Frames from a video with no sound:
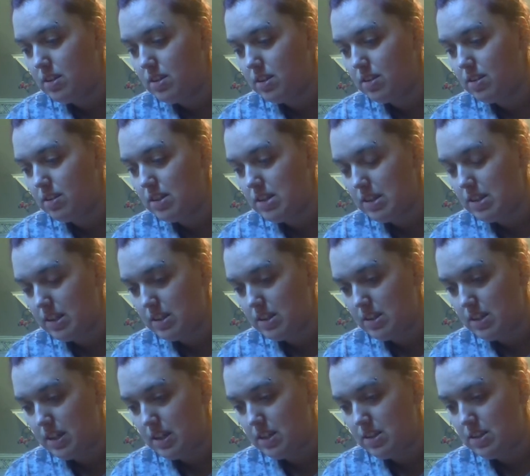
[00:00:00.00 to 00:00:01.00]

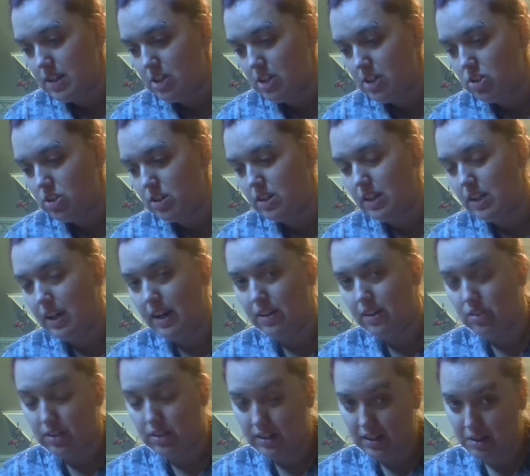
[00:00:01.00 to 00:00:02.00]
360 station. Yes,
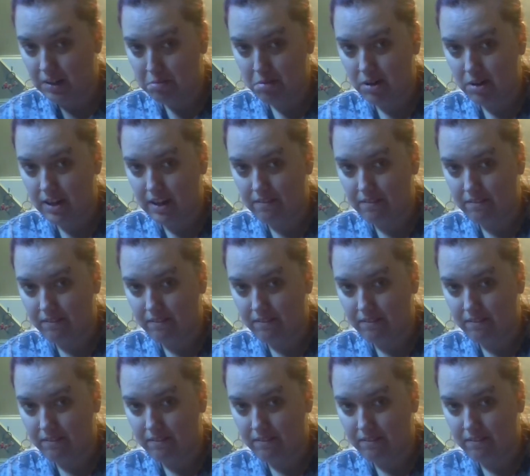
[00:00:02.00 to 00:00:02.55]
I need play.